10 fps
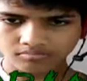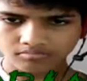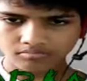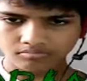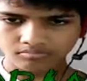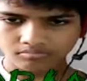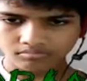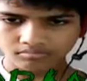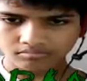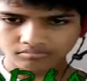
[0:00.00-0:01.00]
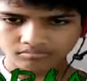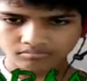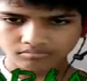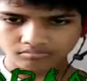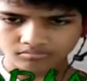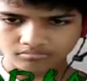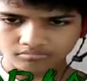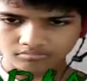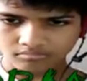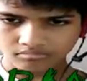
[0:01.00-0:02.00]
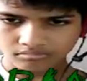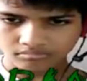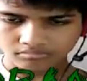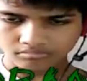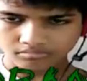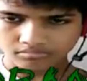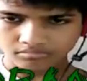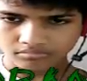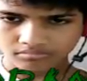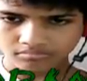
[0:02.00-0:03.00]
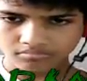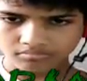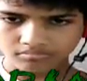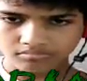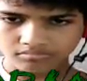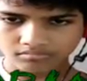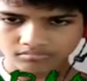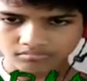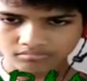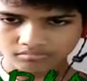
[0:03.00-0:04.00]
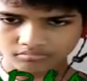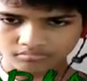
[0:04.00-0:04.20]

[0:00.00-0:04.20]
(silence)